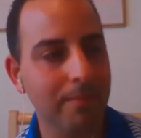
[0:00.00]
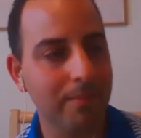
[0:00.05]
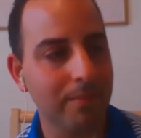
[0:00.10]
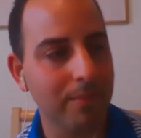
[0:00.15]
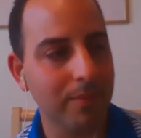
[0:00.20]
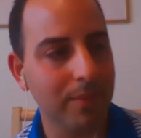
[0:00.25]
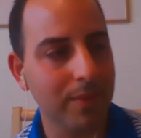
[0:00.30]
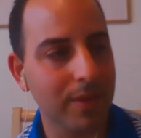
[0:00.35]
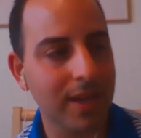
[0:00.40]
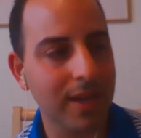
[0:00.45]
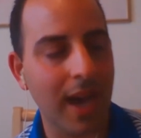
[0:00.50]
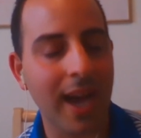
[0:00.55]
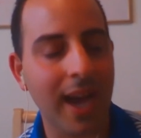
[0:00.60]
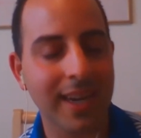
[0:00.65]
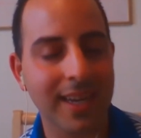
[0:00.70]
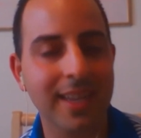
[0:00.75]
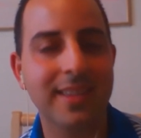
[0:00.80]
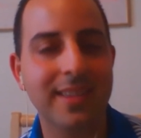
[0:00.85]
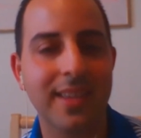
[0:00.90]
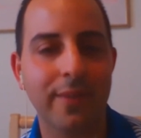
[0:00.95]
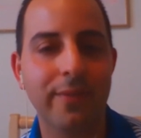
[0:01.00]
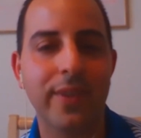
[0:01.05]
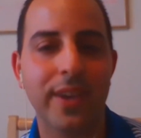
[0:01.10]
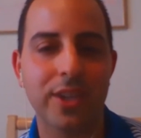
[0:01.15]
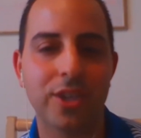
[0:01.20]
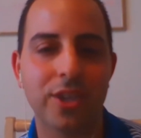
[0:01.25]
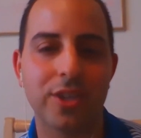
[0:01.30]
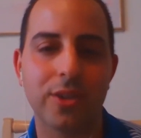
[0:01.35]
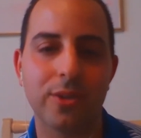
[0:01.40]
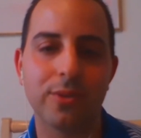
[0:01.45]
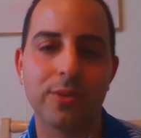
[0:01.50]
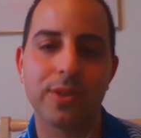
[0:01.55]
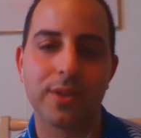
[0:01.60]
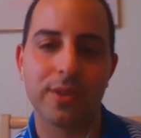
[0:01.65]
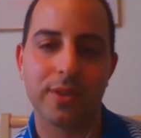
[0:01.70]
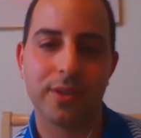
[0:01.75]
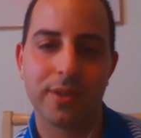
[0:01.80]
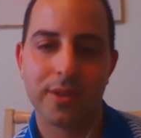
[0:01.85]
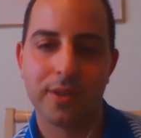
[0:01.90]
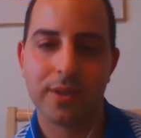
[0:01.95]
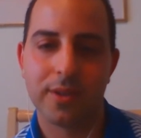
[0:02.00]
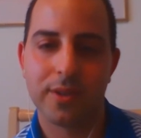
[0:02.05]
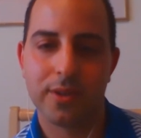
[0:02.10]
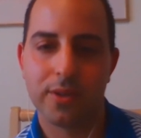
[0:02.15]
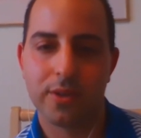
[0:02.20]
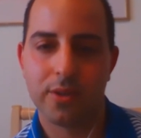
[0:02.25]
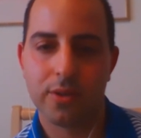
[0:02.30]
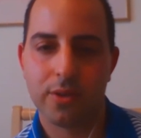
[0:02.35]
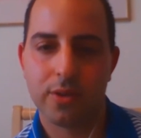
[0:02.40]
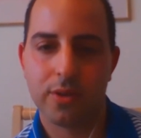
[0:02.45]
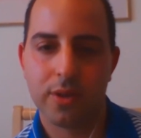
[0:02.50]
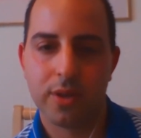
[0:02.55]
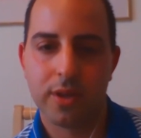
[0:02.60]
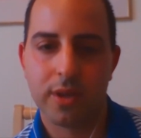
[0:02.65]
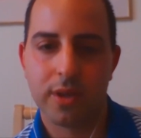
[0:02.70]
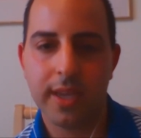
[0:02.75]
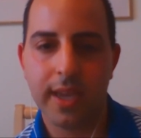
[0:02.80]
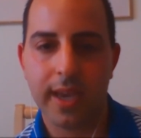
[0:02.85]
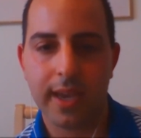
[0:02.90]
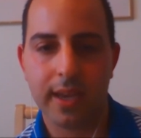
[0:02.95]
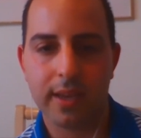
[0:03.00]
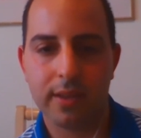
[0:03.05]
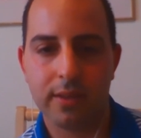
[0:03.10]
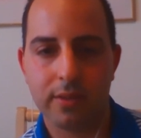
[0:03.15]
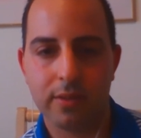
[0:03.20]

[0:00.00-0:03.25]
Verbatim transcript: right, right. cognitive no, issues. It's very true yeah the